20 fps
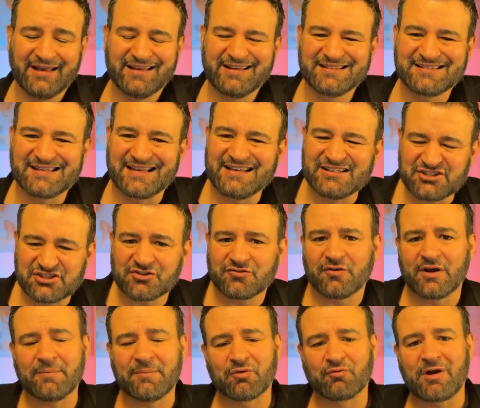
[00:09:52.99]
is
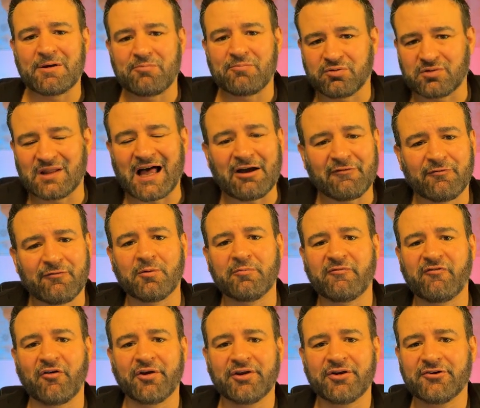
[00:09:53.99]
Instagram the right platform
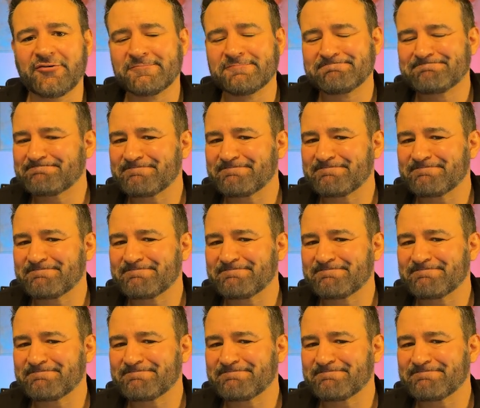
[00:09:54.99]
for you?